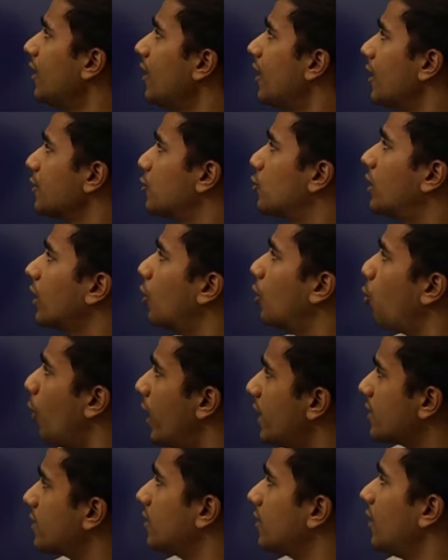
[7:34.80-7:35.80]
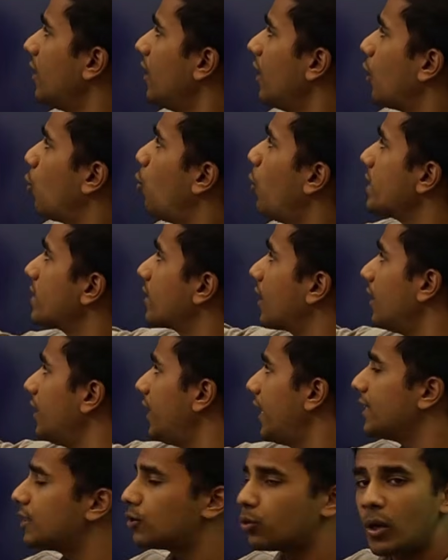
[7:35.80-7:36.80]
So the quiz
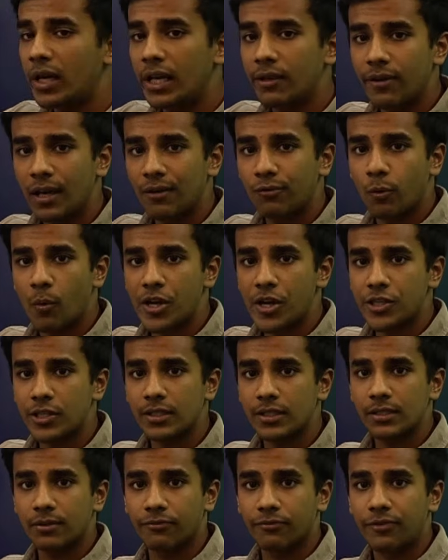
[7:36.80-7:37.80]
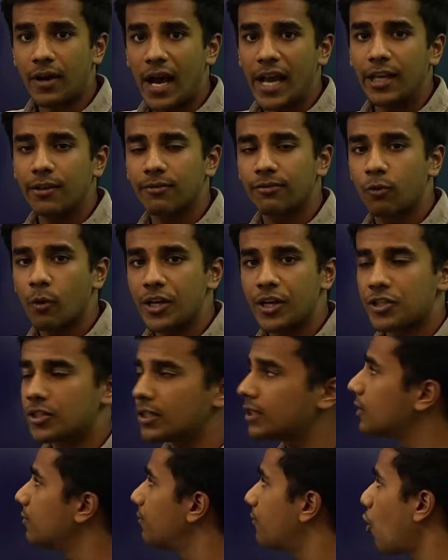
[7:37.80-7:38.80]
contains 25 questions, 5
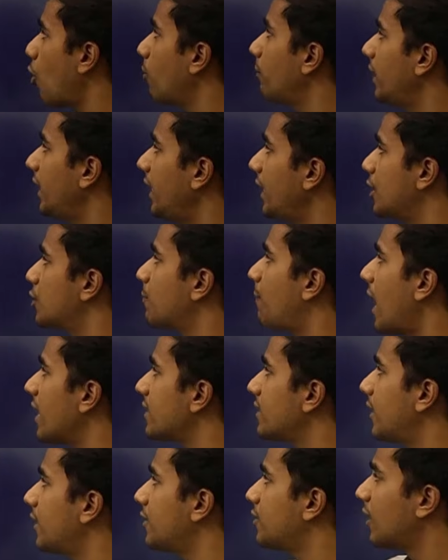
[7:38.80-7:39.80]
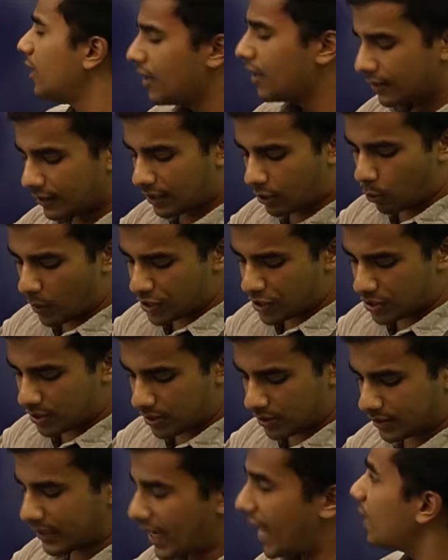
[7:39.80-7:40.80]
questions from each passage. The questions
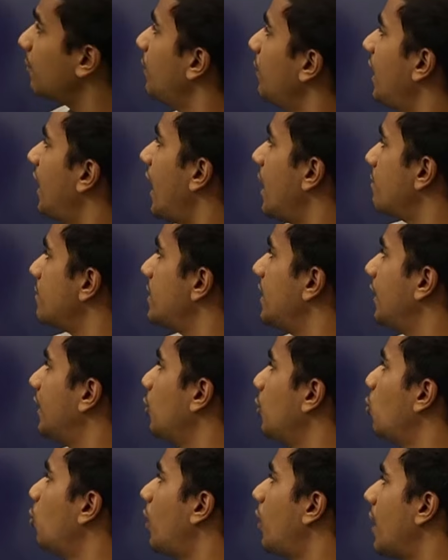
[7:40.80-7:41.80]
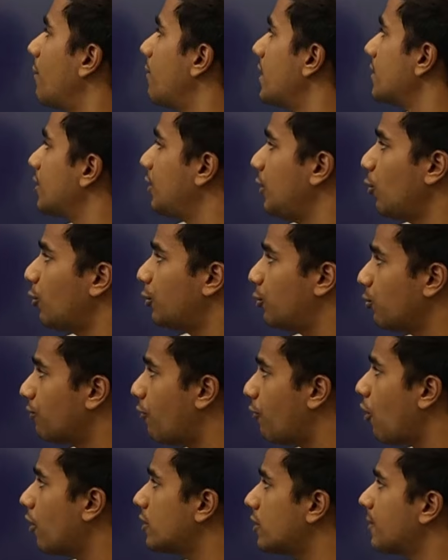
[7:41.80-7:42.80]
can be MCQ, MSQ, or true
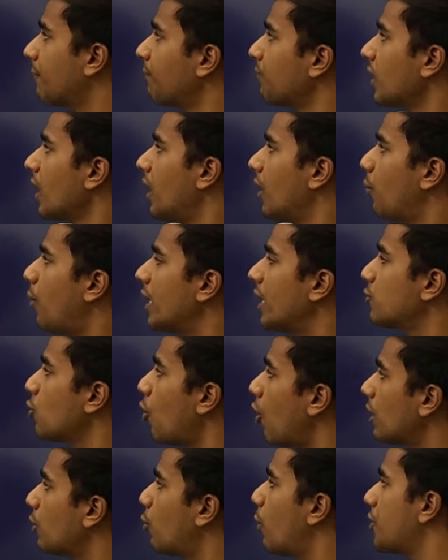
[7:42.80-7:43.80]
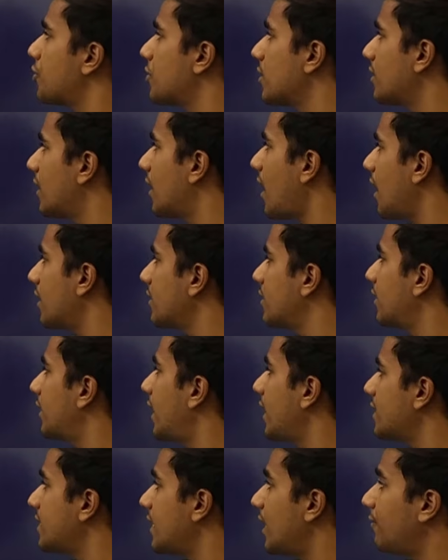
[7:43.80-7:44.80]
false. Once all questions are answered
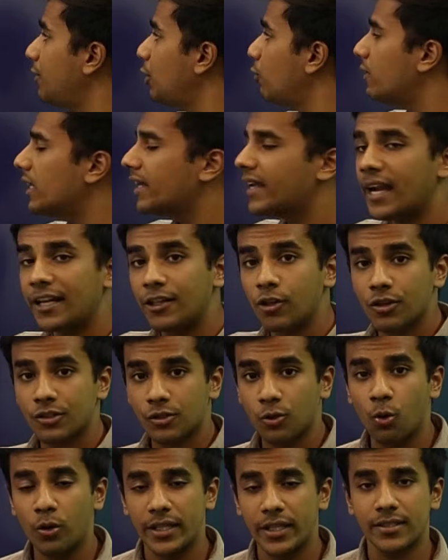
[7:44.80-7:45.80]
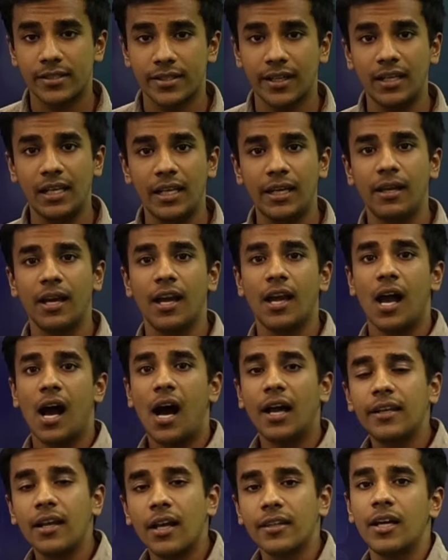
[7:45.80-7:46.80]
and saved, you will get your score instantly.
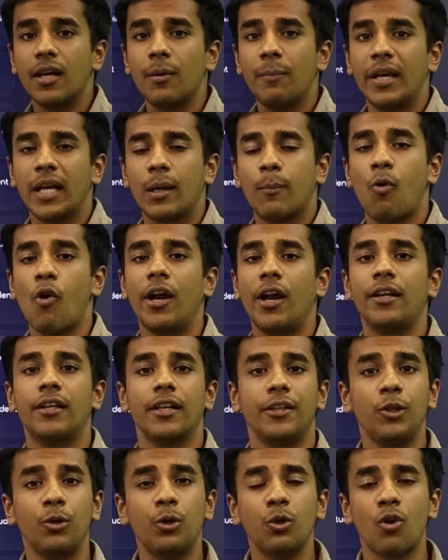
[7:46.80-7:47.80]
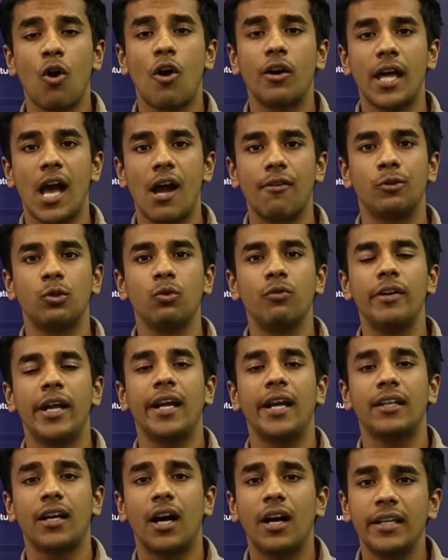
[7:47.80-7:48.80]
Another big point, you do not have to wait
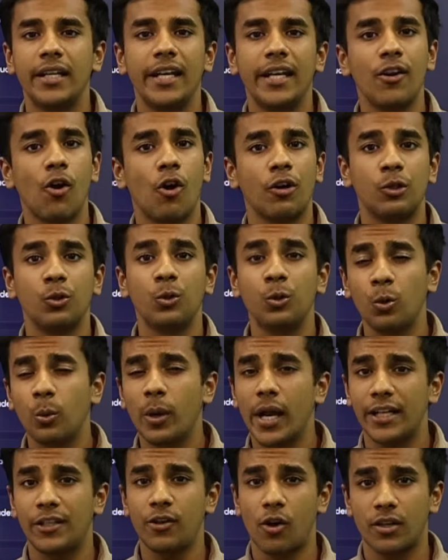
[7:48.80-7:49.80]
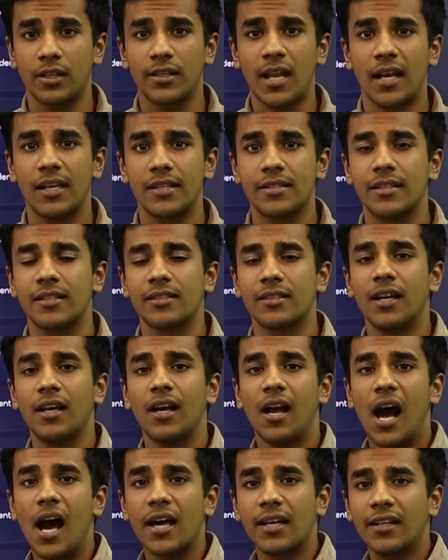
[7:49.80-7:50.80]
a day or two to get your analysis.
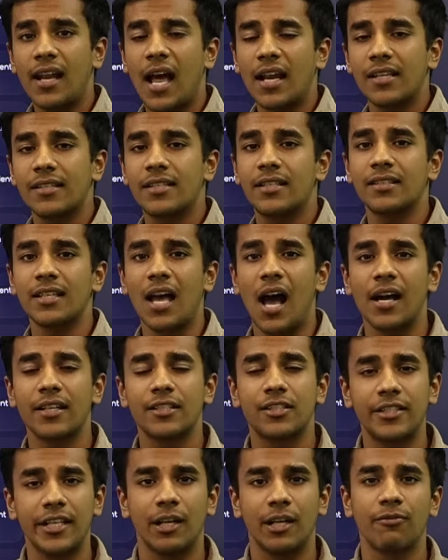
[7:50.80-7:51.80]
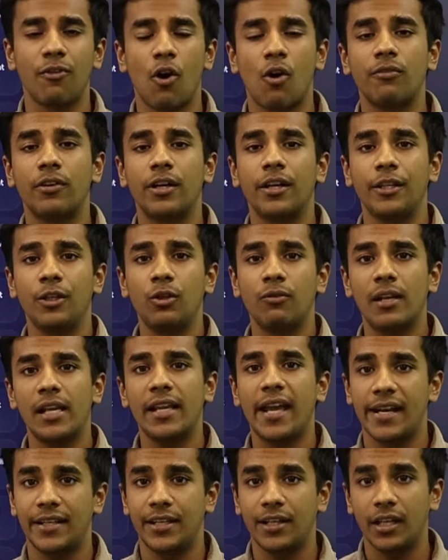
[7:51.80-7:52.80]
Our analysis are straightforward. You will
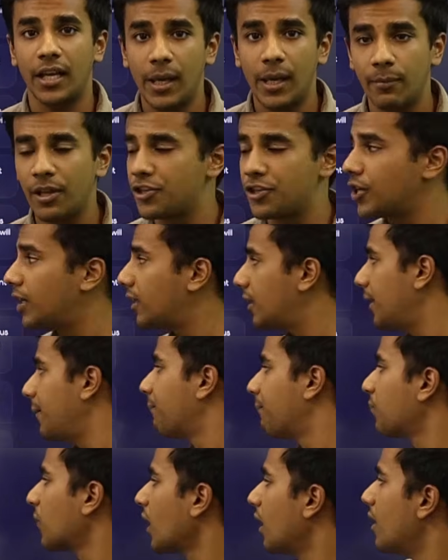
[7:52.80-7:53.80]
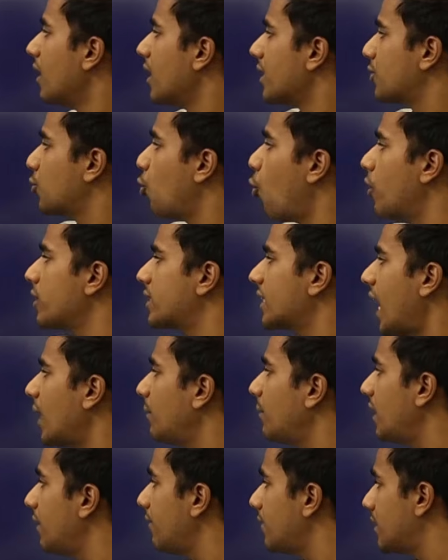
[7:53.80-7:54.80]
get it immediately. Scores can be
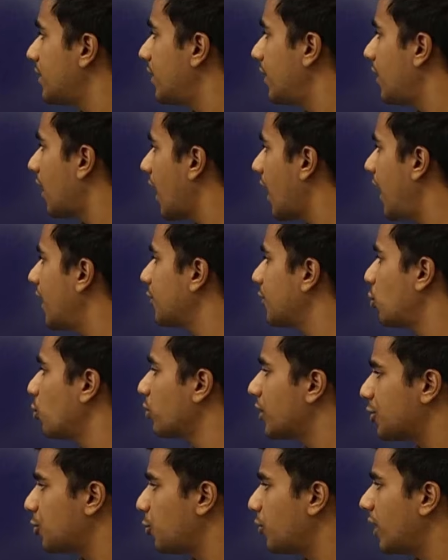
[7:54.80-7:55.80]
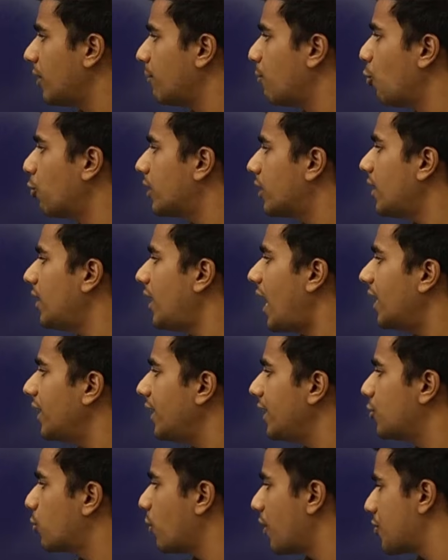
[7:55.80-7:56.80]
revisited again through the student portal, and
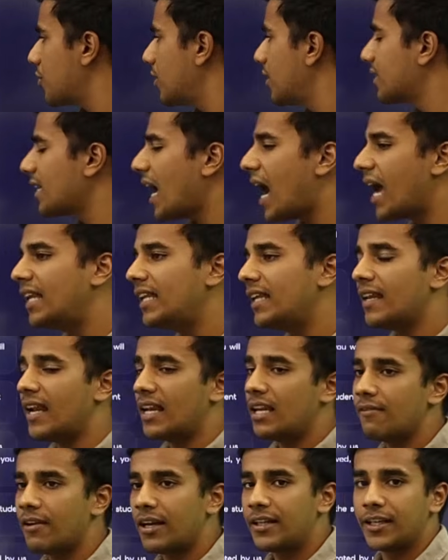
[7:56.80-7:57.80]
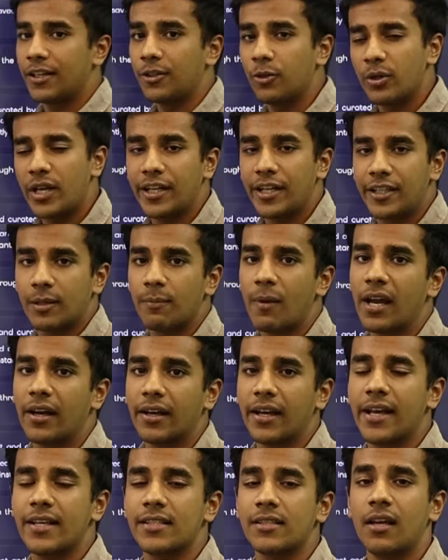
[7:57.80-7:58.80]
each question is highly relevant and curated by
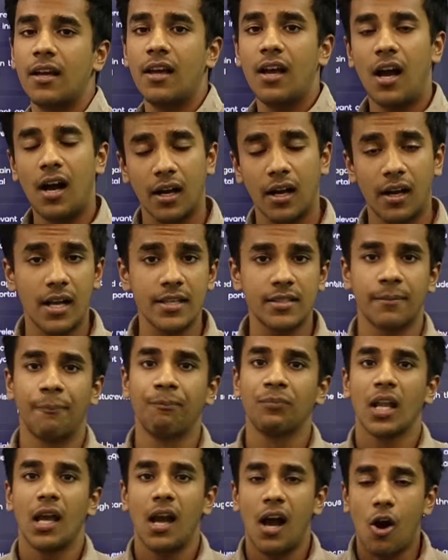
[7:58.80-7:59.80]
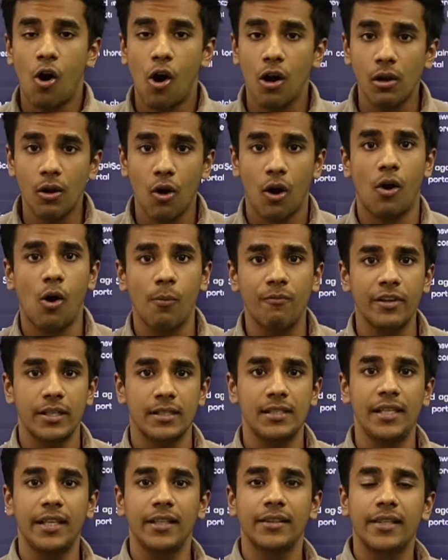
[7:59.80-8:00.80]
us.
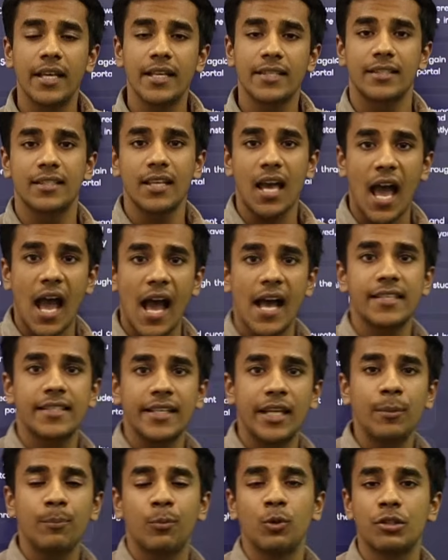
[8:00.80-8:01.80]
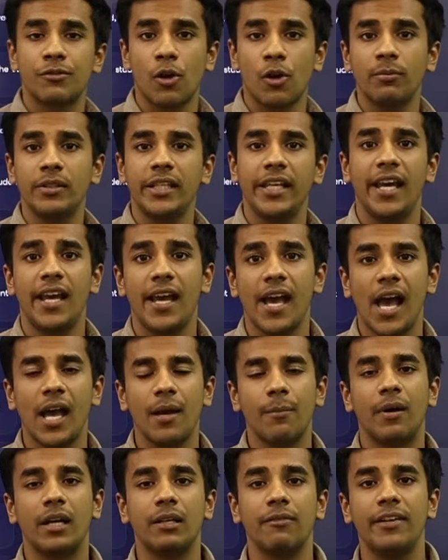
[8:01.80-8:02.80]
Obviously, this has inputs from the AI,
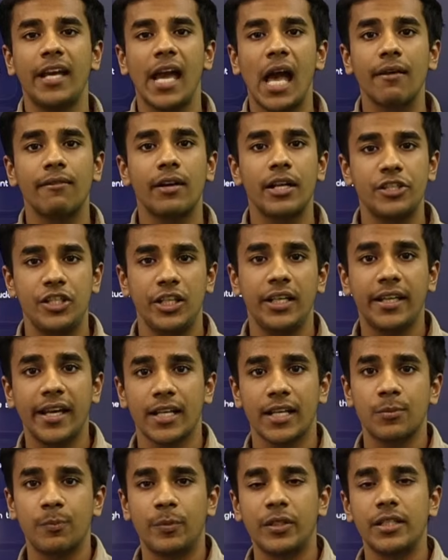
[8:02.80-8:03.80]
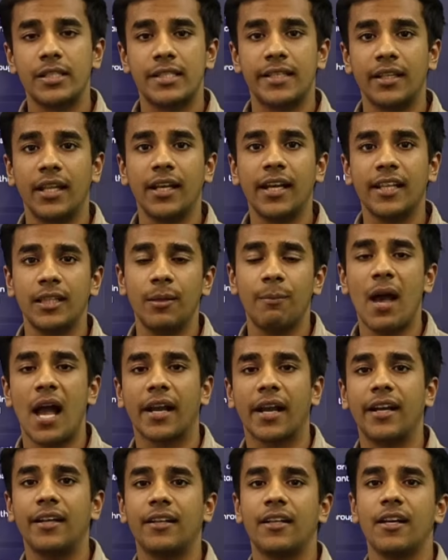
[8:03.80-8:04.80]
but we have our GK experts sitting in the
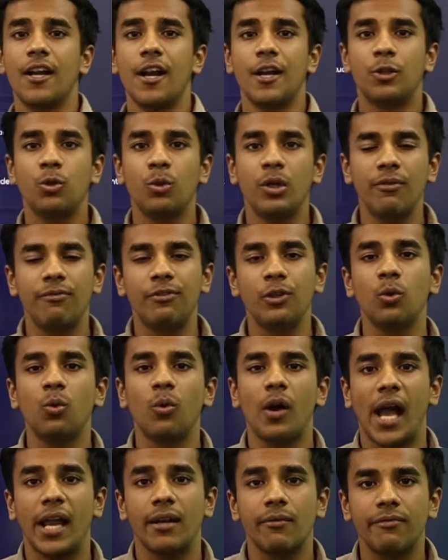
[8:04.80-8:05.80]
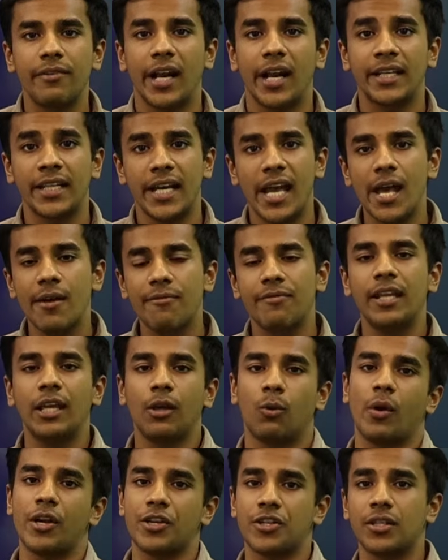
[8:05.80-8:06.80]
backend to review and vet every
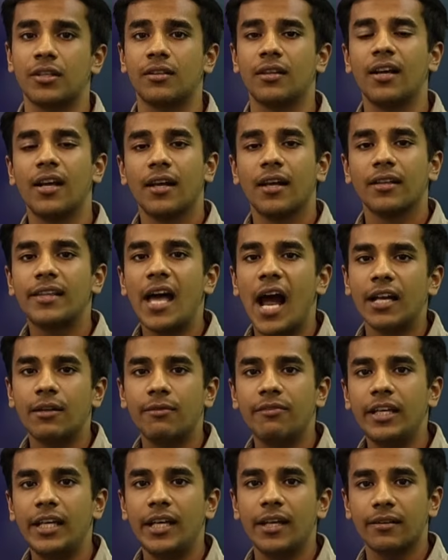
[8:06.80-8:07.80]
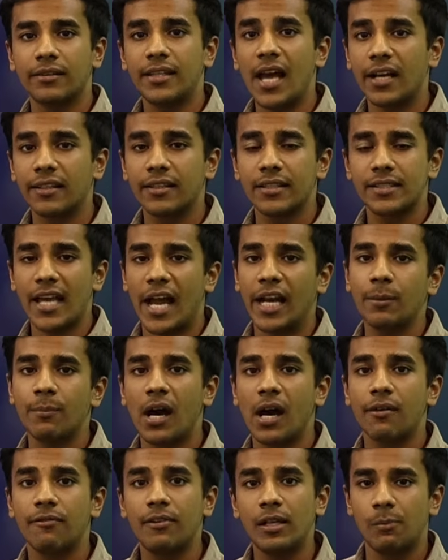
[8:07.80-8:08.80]
question that the
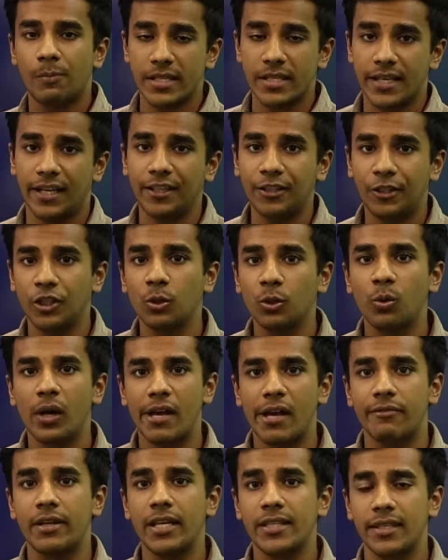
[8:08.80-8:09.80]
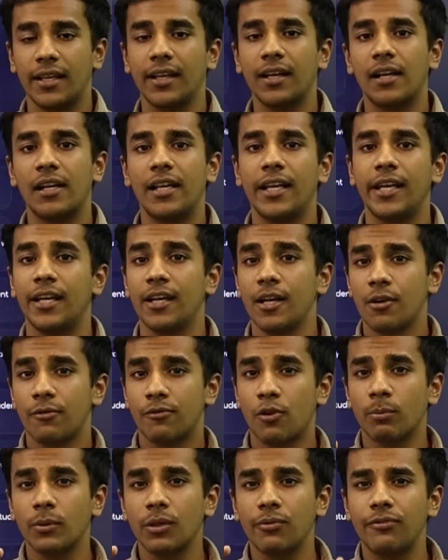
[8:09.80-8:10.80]
Sidebar will present to you every single day
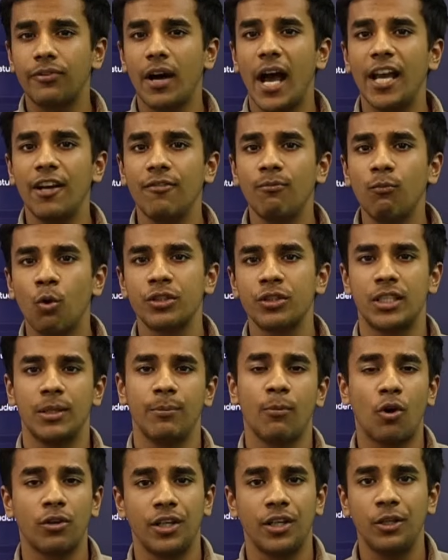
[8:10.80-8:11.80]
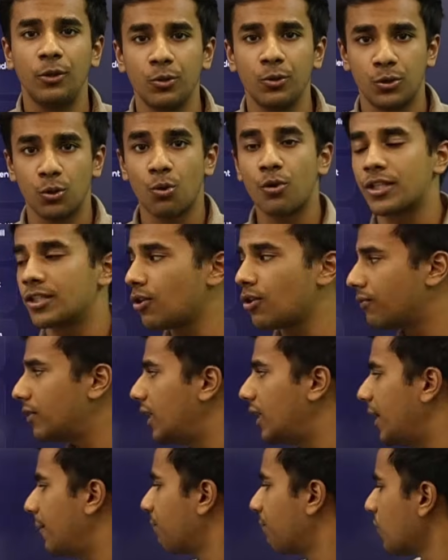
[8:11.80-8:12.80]
from the 5 most important news sources of the day.